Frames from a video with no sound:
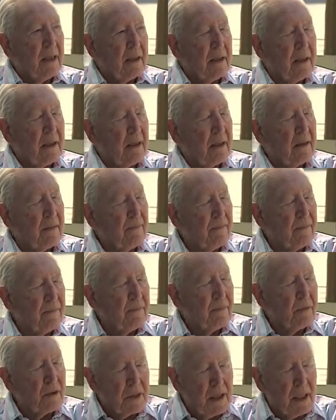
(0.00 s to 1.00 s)
um,
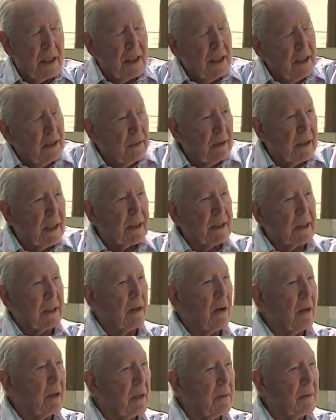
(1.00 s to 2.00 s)
Mujahideen were getting
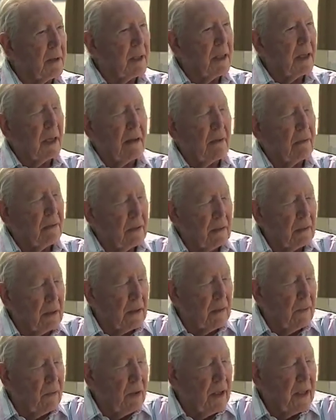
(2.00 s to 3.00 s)
on. I mean, you
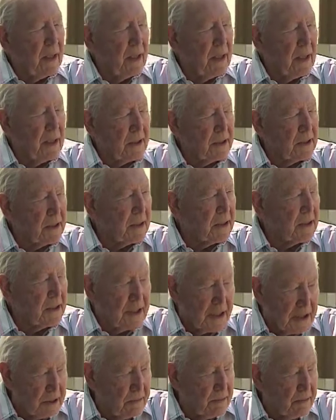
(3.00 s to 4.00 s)
know, were they
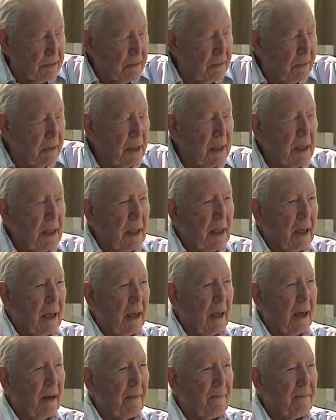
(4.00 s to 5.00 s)
successful?
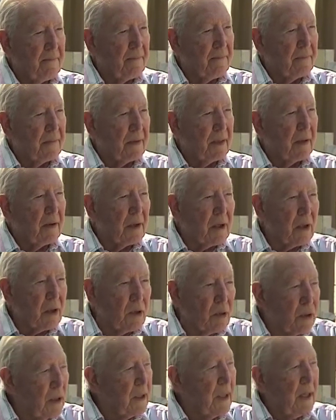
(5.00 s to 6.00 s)
Um,
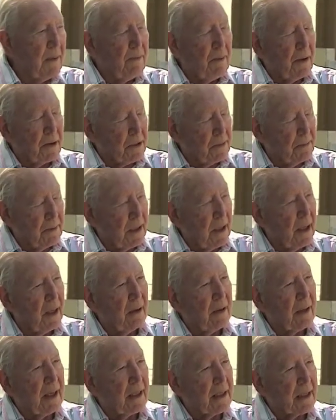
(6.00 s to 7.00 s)
could they possibly
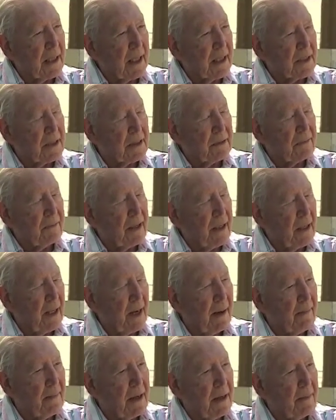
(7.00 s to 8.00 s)
hold out against the Red
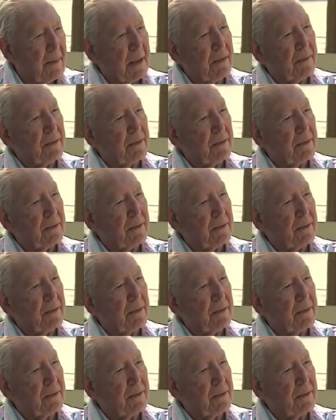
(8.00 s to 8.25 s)
Army? I mean, it